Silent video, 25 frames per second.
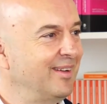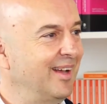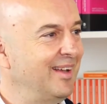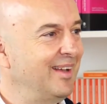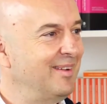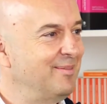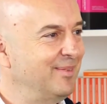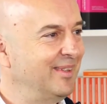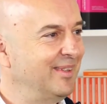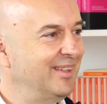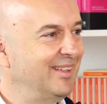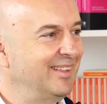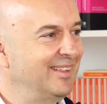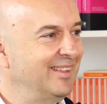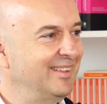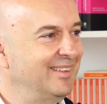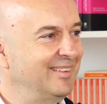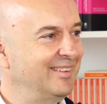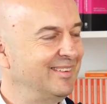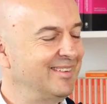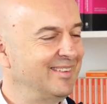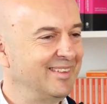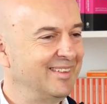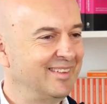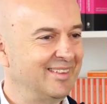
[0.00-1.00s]
I'm uh,
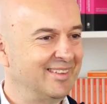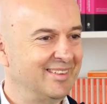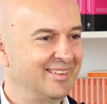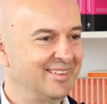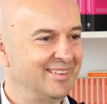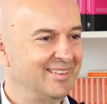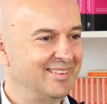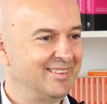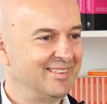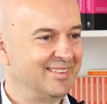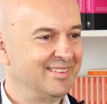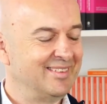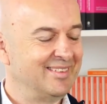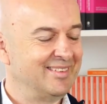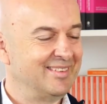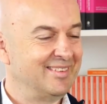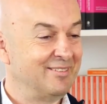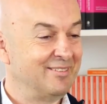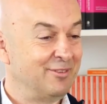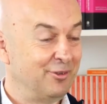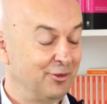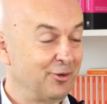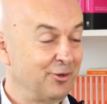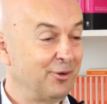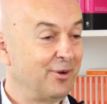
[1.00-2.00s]
uh,
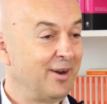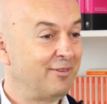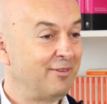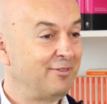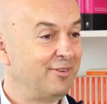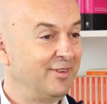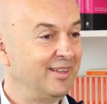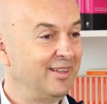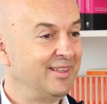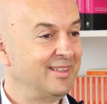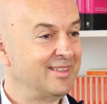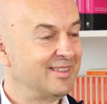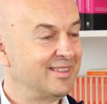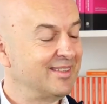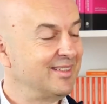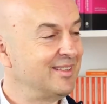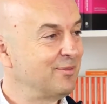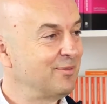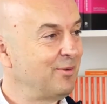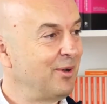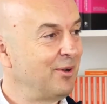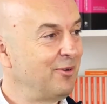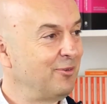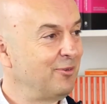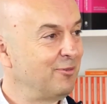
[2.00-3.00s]
photography. It's,
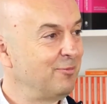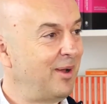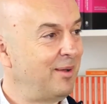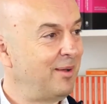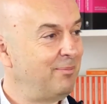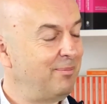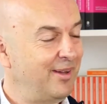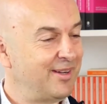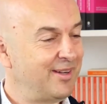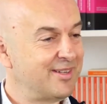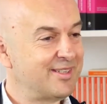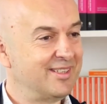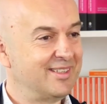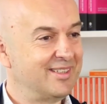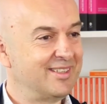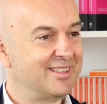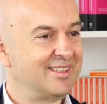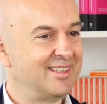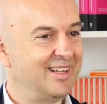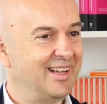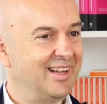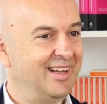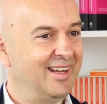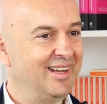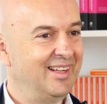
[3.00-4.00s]
it's, one of yeah. my passions. Yeah.